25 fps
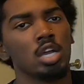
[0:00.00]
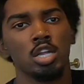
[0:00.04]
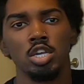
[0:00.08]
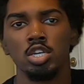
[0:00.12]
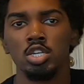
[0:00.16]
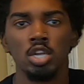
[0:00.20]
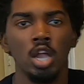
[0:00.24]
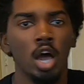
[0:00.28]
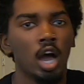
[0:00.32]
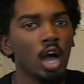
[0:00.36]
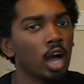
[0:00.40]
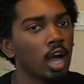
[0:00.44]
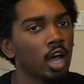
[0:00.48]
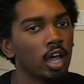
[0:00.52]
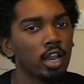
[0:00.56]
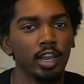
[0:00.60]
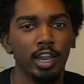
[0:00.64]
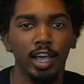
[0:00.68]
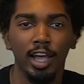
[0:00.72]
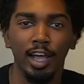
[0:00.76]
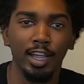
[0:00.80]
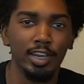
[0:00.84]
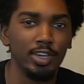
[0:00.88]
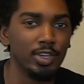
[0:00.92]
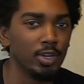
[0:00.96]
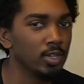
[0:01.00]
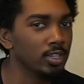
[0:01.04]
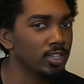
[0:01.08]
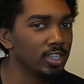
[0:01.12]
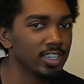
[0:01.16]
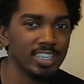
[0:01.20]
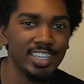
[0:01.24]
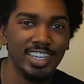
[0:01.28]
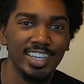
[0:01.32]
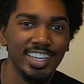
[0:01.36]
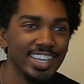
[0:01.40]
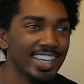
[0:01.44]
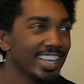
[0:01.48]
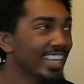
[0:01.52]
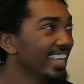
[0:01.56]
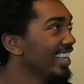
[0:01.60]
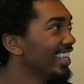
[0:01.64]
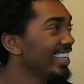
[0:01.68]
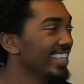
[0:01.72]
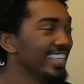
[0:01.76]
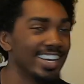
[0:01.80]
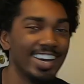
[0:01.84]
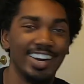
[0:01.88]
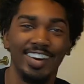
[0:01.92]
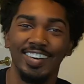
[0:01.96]
Nah, don't listen.
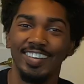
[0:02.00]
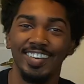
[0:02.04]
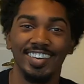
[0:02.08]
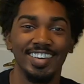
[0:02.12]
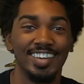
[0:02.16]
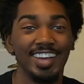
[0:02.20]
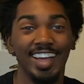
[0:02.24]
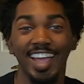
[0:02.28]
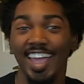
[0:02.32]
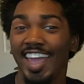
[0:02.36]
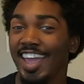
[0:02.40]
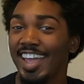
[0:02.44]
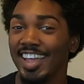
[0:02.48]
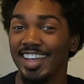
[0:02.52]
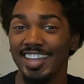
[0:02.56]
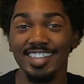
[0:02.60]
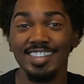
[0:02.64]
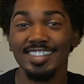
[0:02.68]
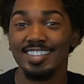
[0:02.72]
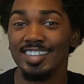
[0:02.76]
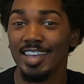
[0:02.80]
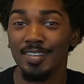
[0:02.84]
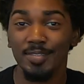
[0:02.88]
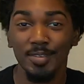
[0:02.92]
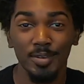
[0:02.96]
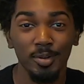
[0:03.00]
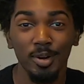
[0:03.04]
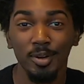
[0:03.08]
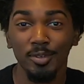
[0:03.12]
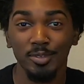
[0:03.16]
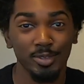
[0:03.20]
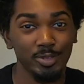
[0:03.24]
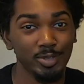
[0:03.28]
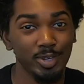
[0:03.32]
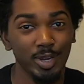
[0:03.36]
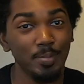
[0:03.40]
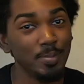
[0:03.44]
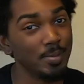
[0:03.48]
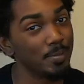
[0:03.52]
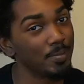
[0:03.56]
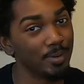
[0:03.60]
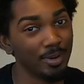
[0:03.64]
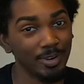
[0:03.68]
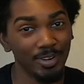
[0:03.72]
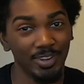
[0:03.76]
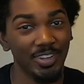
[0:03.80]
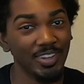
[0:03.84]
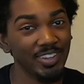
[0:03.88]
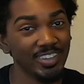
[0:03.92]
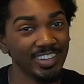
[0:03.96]
Yo, hey, Xavier Wolf's tripping, bro.
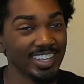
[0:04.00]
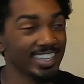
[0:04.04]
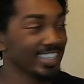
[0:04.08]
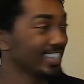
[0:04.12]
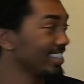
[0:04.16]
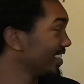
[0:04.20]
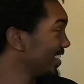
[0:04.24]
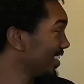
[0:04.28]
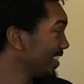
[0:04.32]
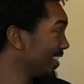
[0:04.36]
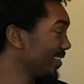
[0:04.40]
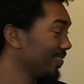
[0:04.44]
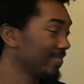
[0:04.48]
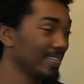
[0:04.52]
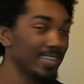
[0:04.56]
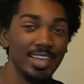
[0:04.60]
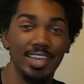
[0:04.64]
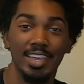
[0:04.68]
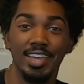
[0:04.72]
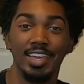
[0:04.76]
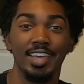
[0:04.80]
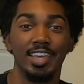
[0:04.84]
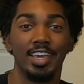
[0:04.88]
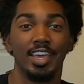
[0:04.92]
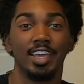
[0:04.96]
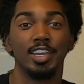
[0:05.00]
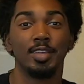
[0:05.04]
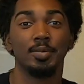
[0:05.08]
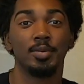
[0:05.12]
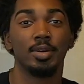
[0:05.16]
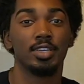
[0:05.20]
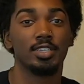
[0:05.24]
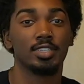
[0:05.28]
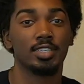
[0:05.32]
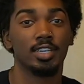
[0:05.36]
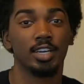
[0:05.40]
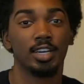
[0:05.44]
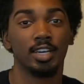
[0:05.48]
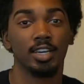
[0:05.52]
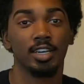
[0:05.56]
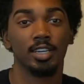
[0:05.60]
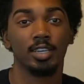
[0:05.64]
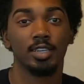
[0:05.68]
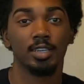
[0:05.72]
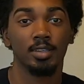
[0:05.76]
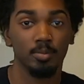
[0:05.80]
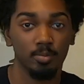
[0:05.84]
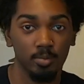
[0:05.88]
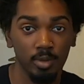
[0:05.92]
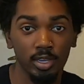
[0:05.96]
Don't listen to him. Anyways,
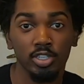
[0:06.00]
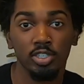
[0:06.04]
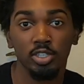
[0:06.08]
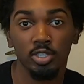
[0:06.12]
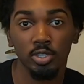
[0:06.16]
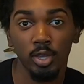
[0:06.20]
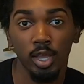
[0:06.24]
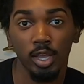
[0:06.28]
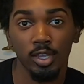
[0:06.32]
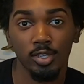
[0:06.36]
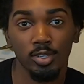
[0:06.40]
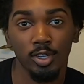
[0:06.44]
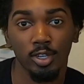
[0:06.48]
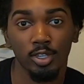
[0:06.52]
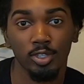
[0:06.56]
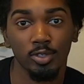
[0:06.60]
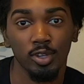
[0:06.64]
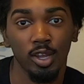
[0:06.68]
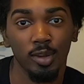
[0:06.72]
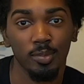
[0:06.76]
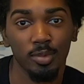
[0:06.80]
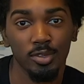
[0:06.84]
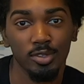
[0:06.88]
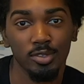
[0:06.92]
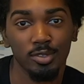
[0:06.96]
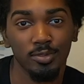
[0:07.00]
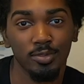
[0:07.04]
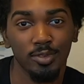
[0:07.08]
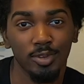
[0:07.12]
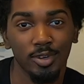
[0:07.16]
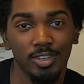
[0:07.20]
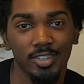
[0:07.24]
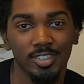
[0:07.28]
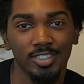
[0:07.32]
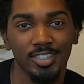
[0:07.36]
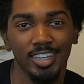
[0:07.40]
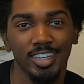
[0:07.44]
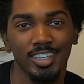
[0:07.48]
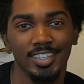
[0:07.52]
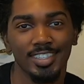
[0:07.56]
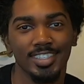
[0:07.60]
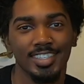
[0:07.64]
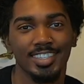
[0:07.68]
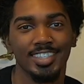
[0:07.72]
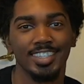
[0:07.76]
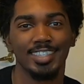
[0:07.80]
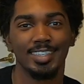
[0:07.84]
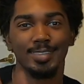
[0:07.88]
make sure you SR swap your 240s, guys.